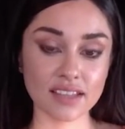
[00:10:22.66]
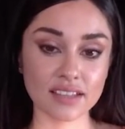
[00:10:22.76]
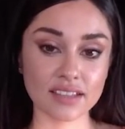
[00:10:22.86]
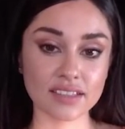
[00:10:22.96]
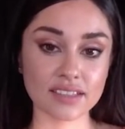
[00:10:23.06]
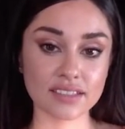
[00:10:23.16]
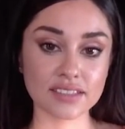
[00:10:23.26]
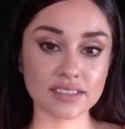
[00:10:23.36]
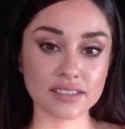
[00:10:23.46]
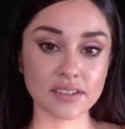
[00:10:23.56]

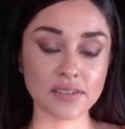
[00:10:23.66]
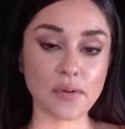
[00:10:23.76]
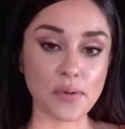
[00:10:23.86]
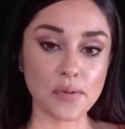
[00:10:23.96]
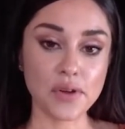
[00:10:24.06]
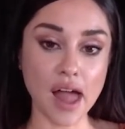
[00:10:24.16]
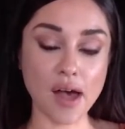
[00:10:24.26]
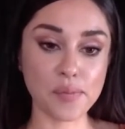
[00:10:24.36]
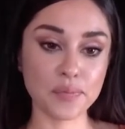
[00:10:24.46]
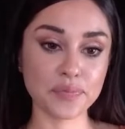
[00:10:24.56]

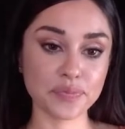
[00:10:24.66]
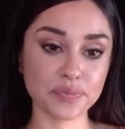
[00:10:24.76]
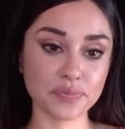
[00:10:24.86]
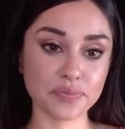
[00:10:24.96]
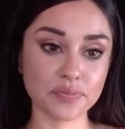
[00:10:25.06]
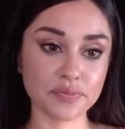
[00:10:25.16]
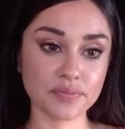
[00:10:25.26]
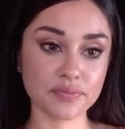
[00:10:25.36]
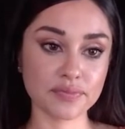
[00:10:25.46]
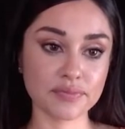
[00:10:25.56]

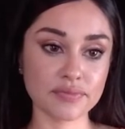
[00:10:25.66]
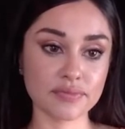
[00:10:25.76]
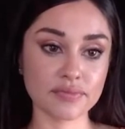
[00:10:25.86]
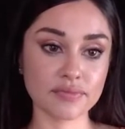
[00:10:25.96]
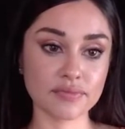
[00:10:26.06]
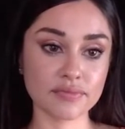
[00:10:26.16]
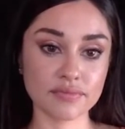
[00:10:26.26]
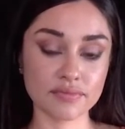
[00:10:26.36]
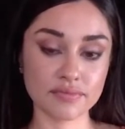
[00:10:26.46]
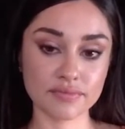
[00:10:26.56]

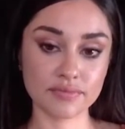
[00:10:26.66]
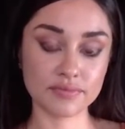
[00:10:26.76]
(not speaking)